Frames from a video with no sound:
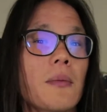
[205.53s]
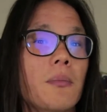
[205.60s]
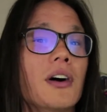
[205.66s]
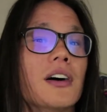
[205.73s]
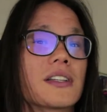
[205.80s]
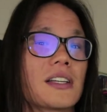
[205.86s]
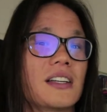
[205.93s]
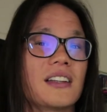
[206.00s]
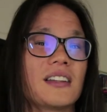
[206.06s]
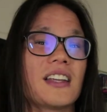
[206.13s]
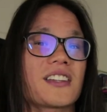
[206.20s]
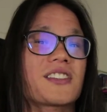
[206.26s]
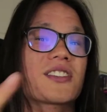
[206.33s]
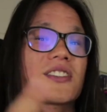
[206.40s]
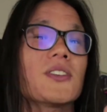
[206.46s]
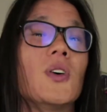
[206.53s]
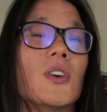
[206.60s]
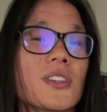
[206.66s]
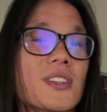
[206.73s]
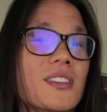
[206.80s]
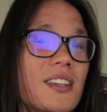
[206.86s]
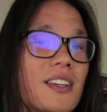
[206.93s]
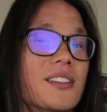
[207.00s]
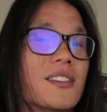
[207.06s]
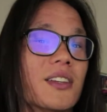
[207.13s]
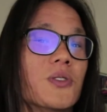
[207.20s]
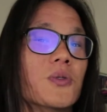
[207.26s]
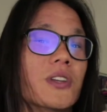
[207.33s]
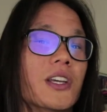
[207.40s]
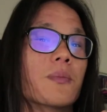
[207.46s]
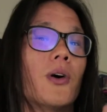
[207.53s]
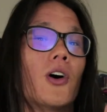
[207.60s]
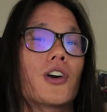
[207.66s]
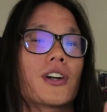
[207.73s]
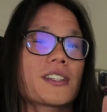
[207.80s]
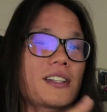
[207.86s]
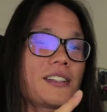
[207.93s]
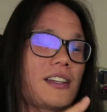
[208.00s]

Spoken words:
But that sauce is the unique part.